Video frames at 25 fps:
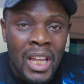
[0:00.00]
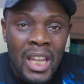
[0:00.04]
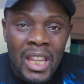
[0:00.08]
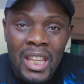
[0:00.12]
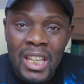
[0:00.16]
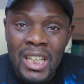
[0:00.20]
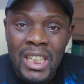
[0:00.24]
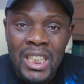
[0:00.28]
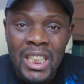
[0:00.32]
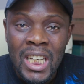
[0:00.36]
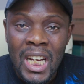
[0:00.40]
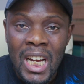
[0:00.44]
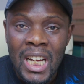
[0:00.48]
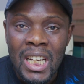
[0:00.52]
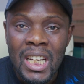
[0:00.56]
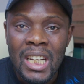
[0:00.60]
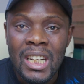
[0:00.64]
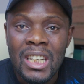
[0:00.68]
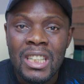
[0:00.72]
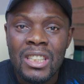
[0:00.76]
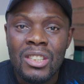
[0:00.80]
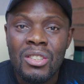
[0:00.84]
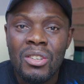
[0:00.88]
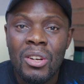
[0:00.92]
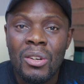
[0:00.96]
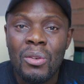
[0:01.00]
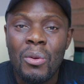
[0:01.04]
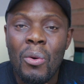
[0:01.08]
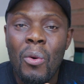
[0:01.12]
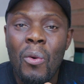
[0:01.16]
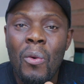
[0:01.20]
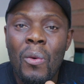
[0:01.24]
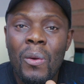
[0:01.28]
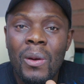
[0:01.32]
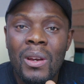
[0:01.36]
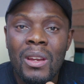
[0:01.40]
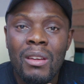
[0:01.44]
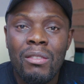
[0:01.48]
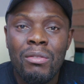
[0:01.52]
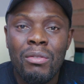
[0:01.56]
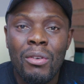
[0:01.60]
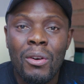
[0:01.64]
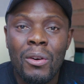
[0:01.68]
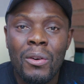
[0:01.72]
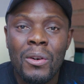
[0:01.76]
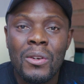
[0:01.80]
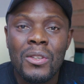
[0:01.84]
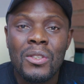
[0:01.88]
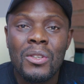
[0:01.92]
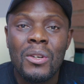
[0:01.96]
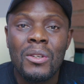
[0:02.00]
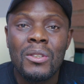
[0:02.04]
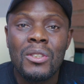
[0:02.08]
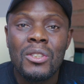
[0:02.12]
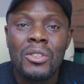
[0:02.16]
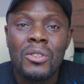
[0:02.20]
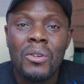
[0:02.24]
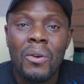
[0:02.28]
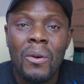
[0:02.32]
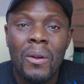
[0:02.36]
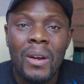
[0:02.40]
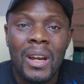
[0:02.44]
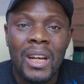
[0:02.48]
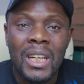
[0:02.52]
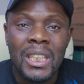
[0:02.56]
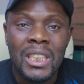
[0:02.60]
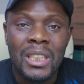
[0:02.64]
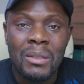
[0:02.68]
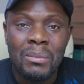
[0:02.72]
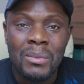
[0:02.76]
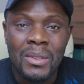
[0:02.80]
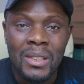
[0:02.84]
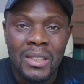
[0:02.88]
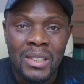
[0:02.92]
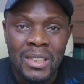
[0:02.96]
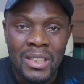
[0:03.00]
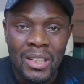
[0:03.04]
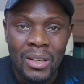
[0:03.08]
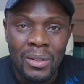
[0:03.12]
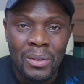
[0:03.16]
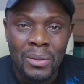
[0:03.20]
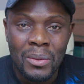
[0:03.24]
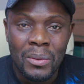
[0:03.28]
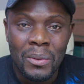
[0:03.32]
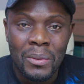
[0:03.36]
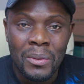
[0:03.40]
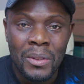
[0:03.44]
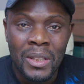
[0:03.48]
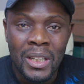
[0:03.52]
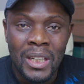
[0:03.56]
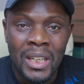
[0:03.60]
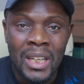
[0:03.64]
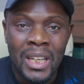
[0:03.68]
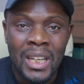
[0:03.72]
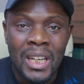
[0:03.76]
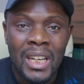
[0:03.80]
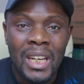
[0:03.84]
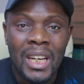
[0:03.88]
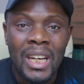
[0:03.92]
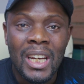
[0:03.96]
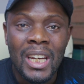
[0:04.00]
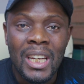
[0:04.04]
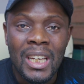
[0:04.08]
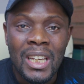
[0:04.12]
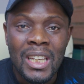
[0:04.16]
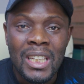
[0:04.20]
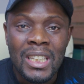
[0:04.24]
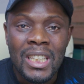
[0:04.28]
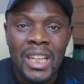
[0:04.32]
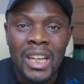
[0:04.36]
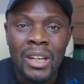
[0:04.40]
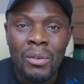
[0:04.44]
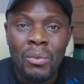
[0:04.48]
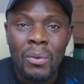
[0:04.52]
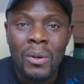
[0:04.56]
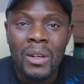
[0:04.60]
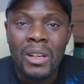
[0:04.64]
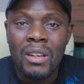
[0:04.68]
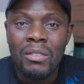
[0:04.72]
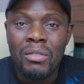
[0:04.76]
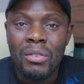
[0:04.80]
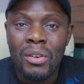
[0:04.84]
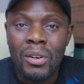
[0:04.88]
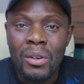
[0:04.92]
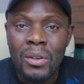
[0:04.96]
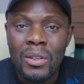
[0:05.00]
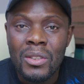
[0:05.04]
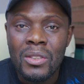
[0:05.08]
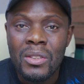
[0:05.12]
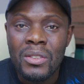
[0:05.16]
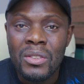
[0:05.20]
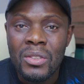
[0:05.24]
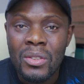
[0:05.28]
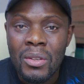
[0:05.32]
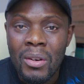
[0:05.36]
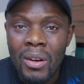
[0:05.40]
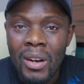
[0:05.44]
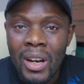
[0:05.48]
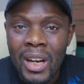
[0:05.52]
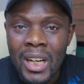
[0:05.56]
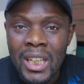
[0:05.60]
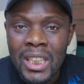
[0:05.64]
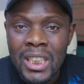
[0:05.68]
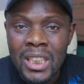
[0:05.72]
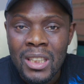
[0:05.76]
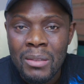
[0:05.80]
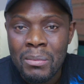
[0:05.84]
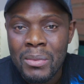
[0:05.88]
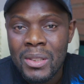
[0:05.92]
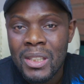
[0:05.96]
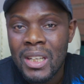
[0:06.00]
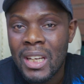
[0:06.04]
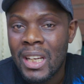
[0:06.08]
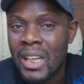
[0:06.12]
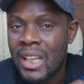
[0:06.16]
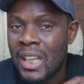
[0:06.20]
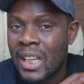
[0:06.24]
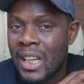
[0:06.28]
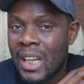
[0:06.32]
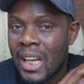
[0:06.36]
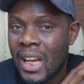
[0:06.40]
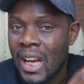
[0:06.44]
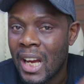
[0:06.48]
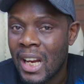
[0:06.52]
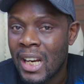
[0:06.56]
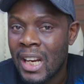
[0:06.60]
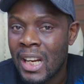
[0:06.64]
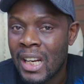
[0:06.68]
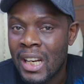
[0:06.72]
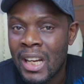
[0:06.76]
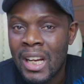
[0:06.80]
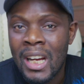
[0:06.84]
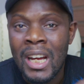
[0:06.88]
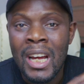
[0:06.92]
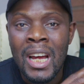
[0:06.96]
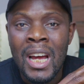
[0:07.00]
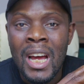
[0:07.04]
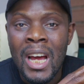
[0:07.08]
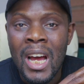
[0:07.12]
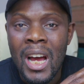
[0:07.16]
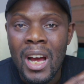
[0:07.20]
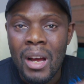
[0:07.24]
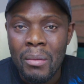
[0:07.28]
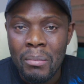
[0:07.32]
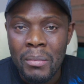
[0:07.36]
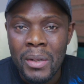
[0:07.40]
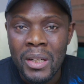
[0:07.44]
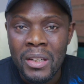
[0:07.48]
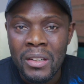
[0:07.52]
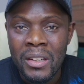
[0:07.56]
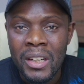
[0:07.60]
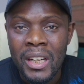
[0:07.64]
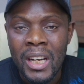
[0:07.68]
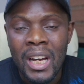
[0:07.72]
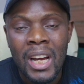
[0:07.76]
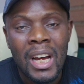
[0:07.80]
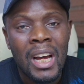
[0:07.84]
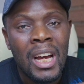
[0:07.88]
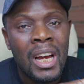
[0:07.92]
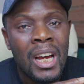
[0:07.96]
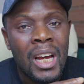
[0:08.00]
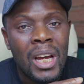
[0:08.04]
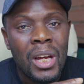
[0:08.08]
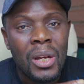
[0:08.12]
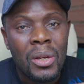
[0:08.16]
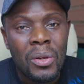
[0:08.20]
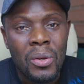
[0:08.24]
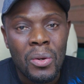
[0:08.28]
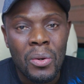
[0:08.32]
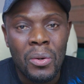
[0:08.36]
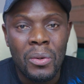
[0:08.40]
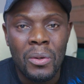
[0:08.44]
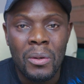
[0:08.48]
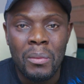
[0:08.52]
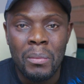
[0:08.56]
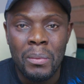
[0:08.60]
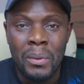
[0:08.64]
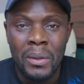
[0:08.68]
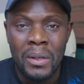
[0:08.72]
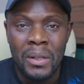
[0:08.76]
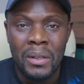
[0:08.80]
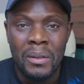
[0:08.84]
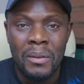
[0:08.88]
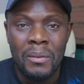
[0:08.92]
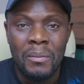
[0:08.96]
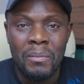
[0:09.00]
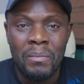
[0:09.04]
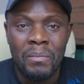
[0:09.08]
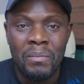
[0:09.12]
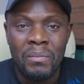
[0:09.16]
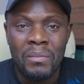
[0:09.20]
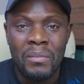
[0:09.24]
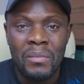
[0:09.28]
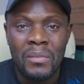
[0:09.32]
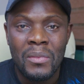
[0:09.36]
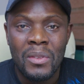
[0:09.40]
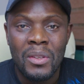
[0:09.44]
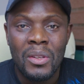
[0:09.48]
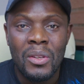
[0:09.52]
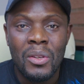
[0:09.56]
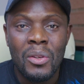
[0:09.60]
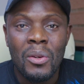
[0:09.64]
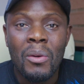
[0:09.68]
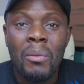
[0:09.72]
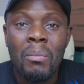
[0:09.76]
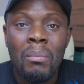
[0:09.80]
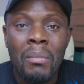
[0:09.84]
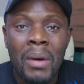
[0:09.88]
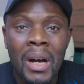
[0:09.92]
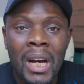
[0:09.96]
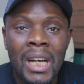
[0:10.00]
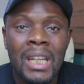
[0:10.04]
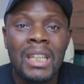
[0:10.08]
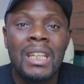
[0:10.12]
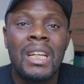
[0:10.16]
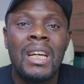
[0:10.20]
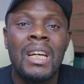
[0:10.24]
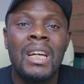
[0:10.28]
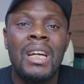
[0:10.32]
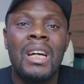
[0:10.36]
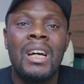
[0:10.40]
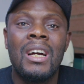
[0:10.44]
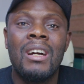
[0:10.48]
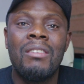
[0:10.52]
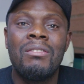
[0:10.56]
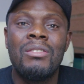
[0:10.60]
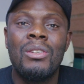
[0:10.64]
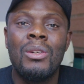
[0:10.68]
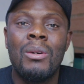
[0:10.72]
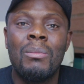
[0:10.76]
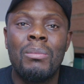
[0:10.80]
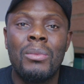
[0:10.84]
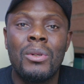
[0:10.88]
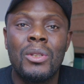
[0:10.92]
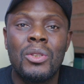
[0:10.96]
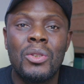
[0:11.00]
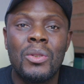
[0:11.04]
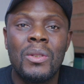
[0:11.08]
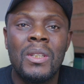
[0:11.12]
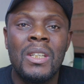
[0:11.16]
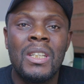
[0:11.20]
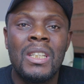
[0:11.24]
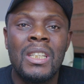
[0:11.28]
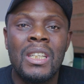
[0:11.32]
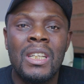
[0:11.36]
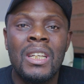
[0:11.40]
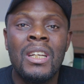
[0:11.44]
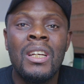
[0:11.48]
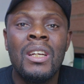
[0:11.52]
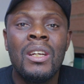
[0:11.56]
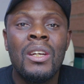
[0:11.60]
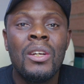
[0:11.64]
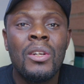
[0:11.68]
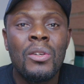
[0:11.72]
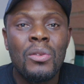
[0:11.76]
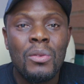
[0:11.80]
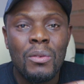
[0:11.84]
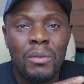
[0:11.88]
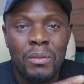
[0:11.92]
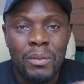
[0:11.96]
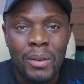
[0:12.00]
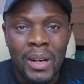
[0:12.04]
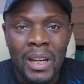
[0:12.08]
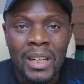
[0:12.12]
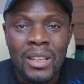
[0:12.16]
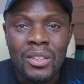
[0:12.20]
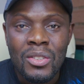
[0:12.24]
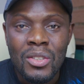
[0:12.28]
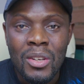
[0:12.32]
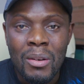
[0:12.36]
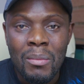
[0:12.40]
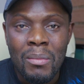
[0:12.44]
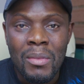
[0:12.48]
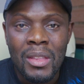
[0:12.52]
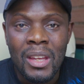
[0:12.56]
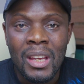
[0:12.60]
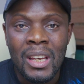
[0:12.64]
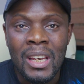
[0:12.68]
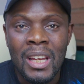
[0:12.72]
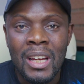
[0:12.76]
the channel is not only focused on scholarships in South Korea, it is equally focused on scholarships in Canada, America, Europe. You might have the opportunity to find something